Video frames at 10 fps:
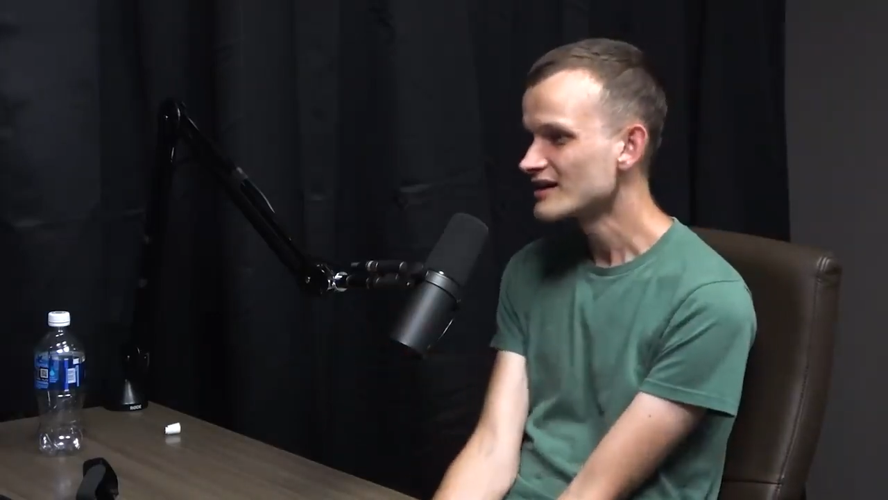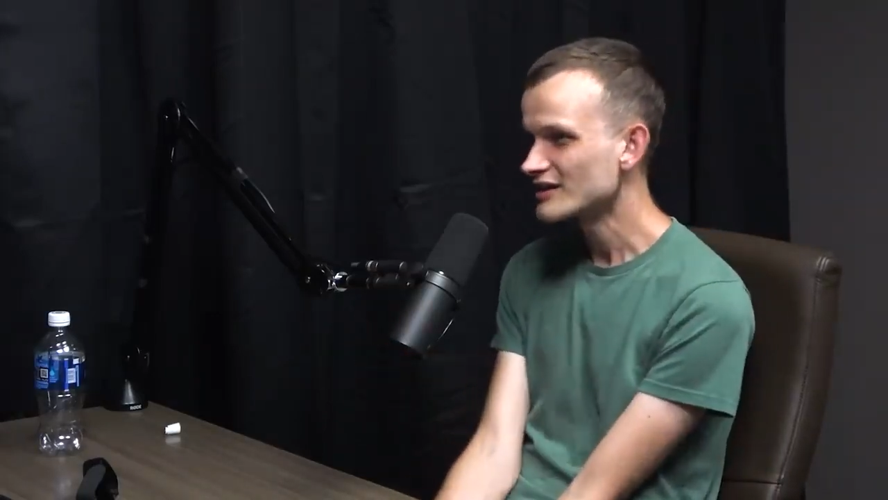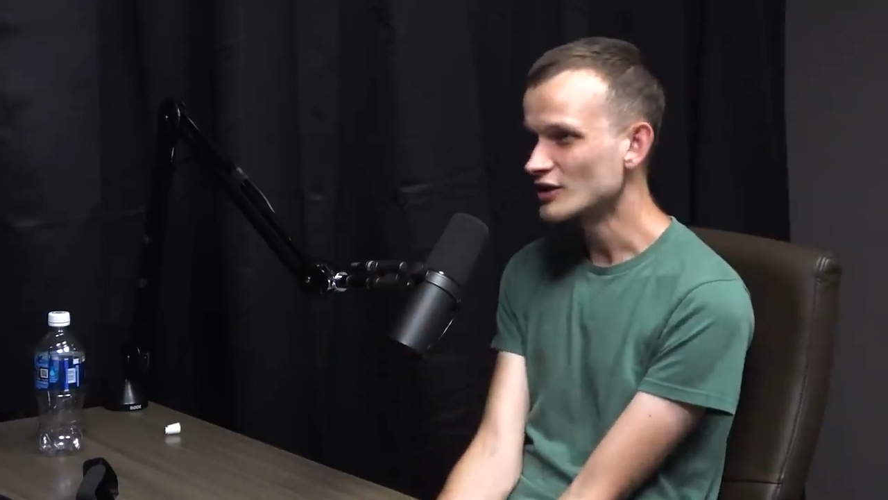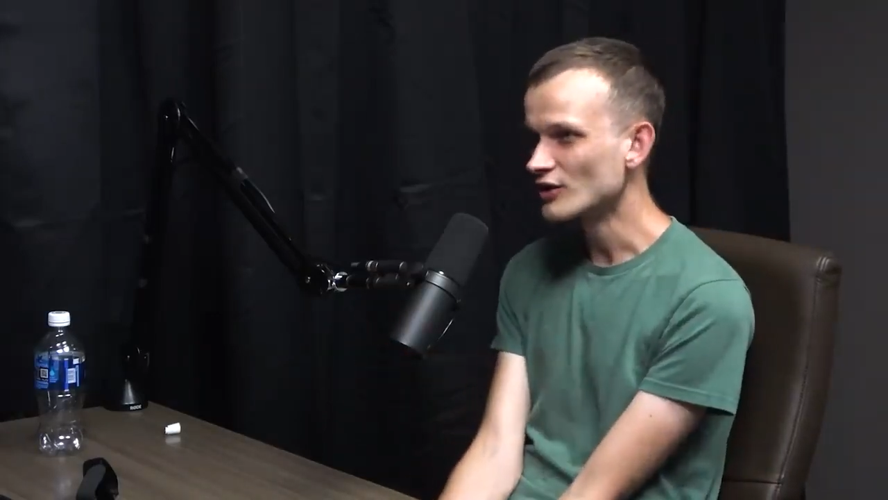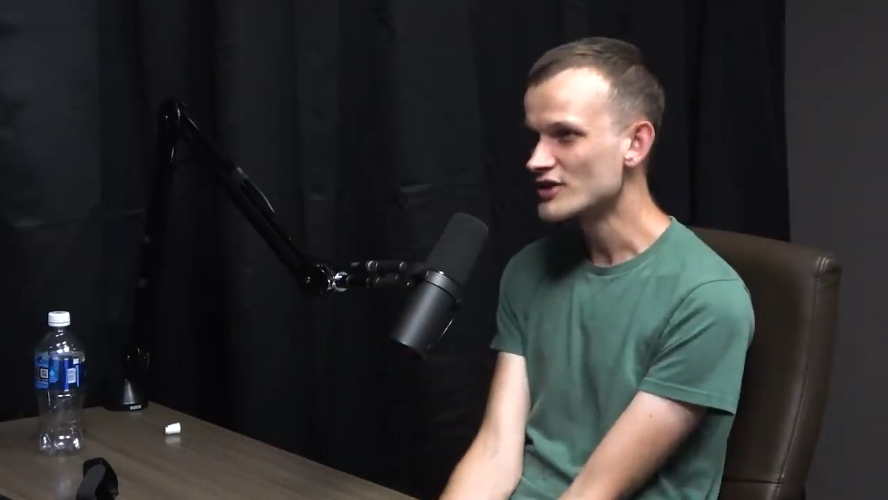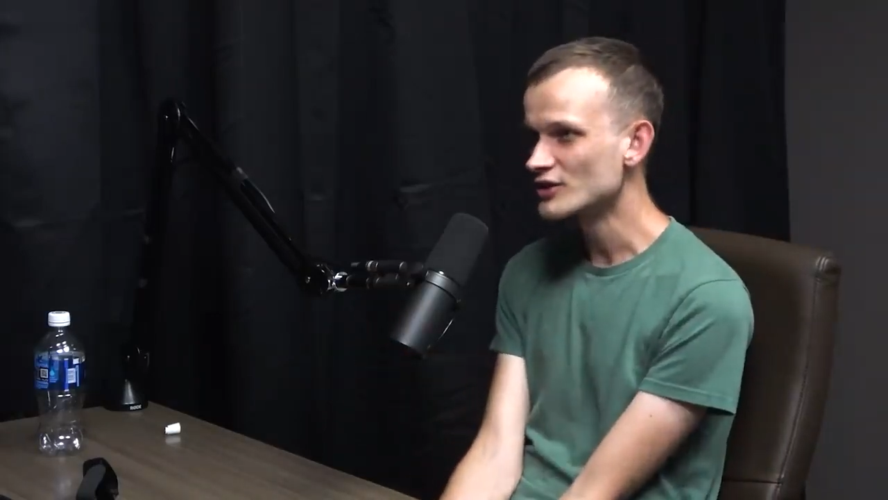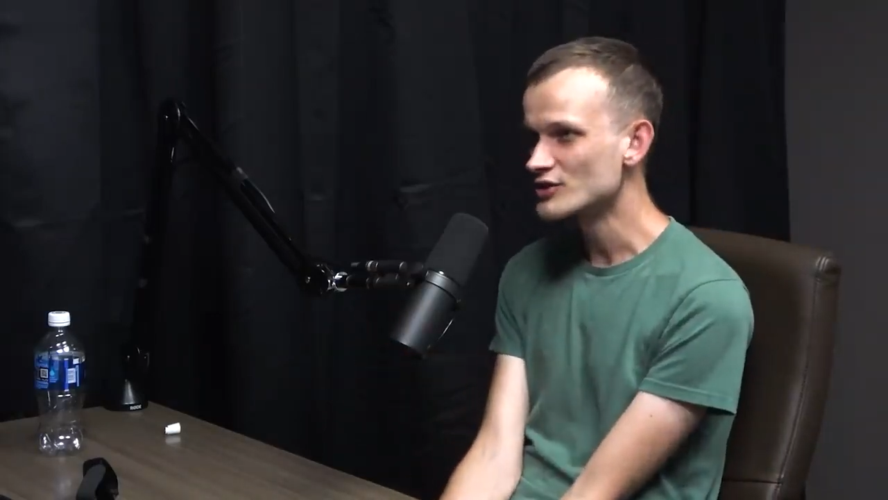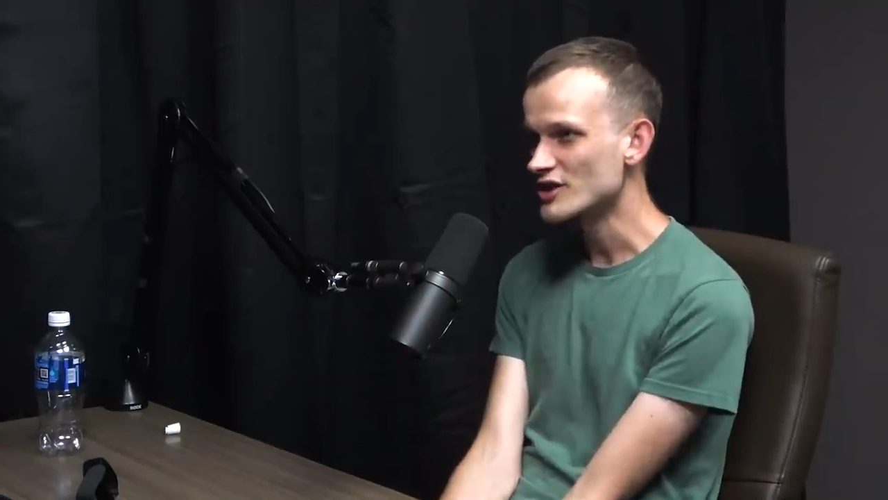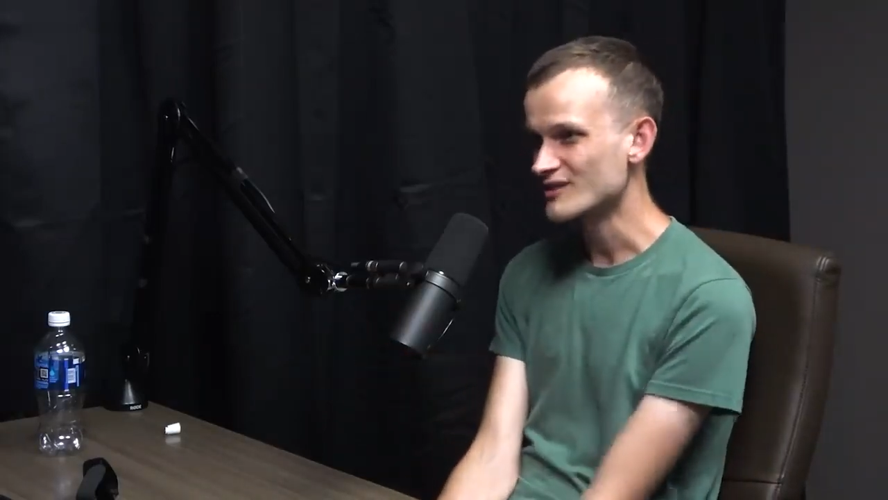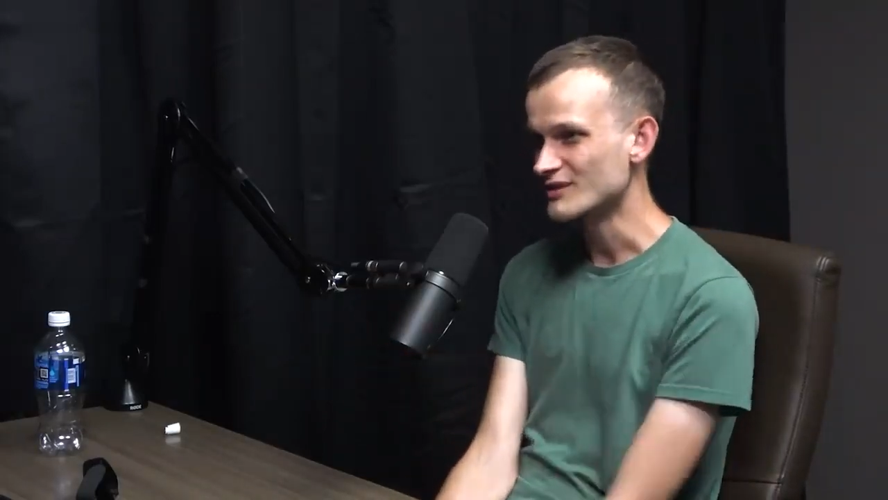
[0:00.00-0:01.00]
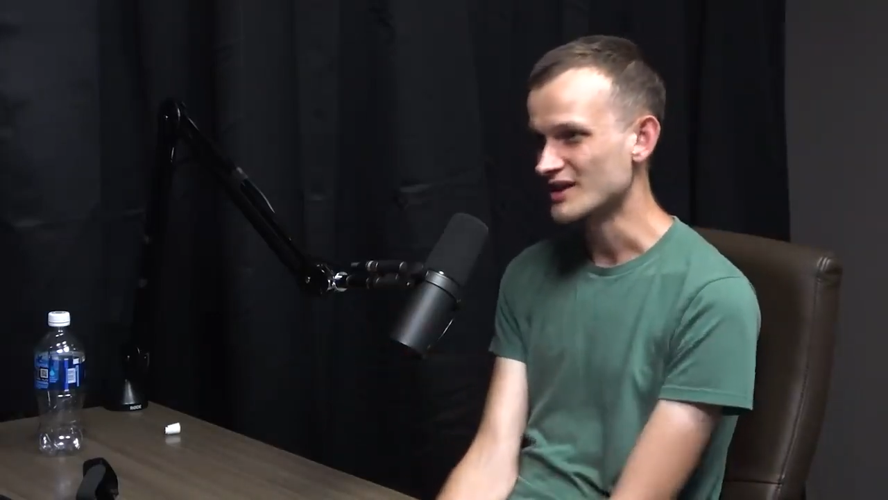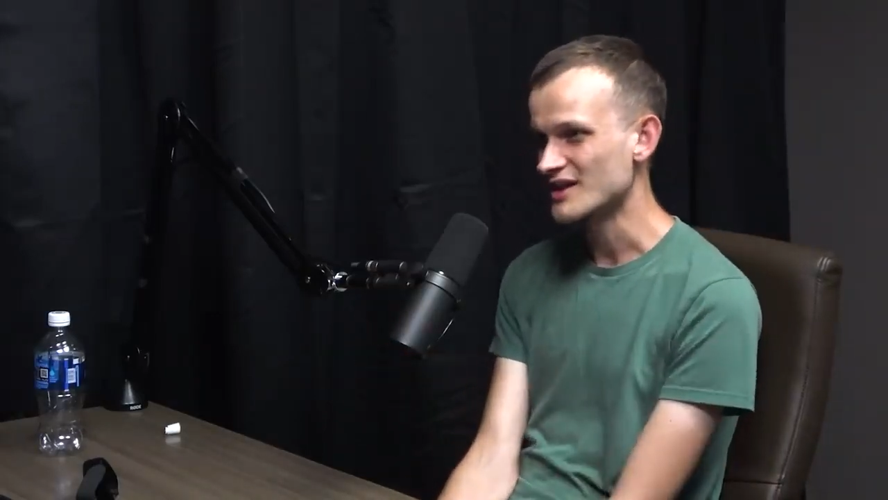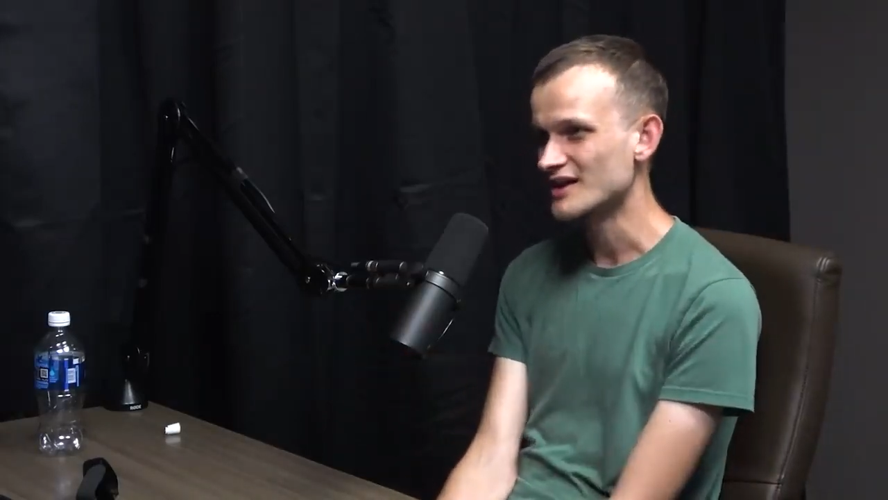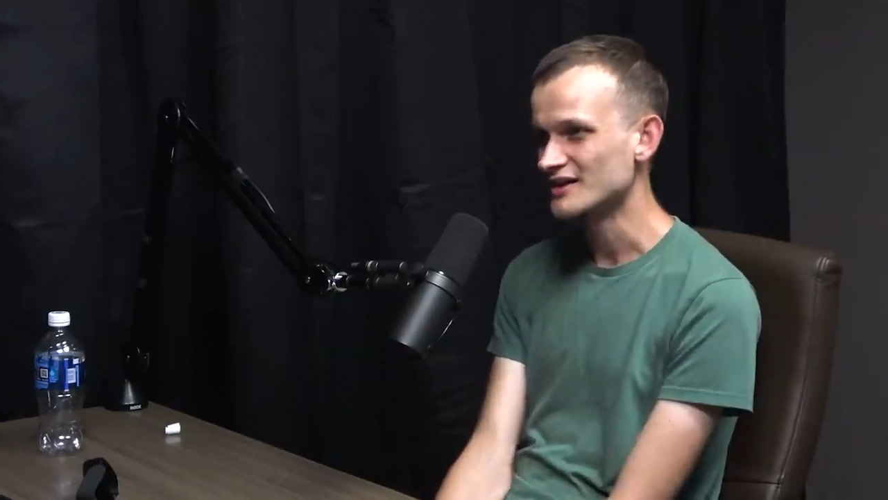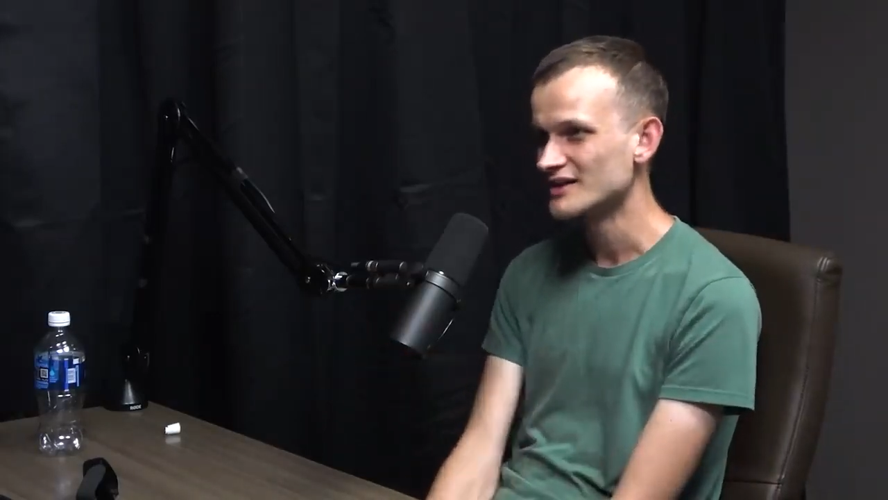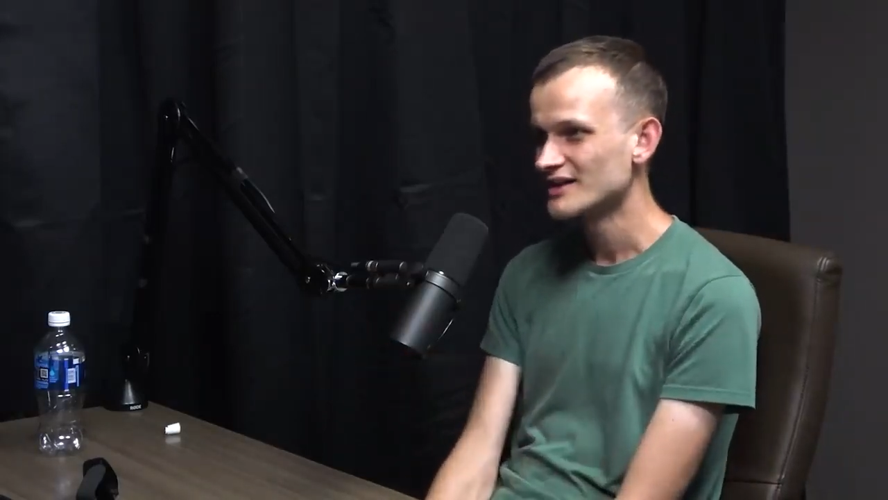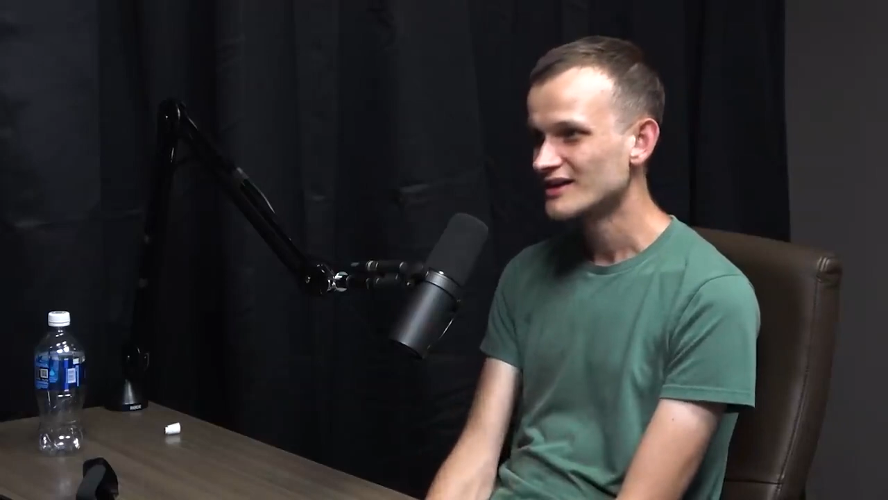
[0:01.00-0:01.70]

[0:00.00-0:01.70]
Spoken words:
it also just means that